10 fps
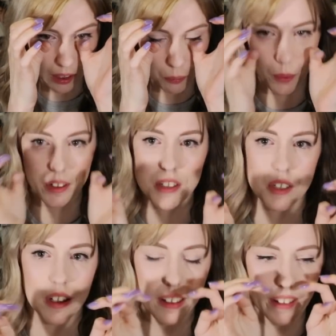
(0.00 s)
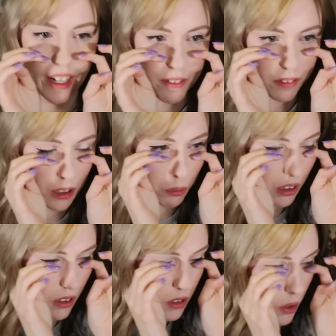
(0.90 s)
I wanted to go live and I
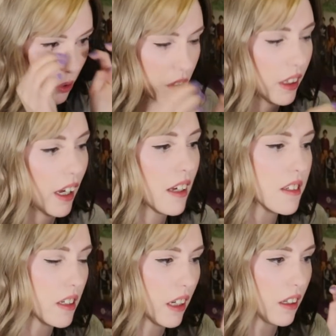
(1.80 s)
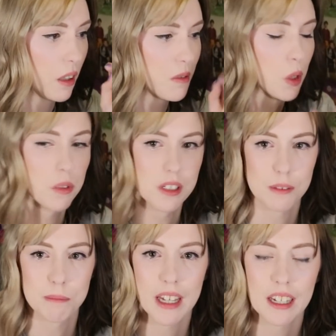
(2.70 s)
wanted to talk to you guys, and I was
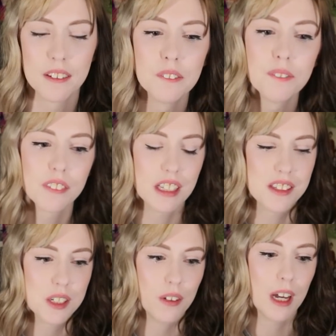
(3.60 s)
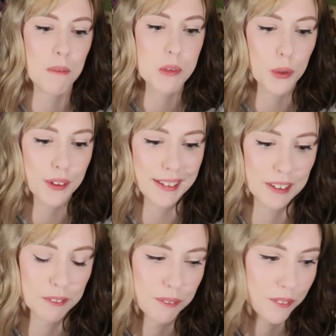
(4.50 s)
always on my Instagram
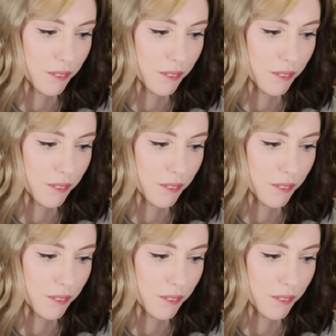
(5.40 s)
talking.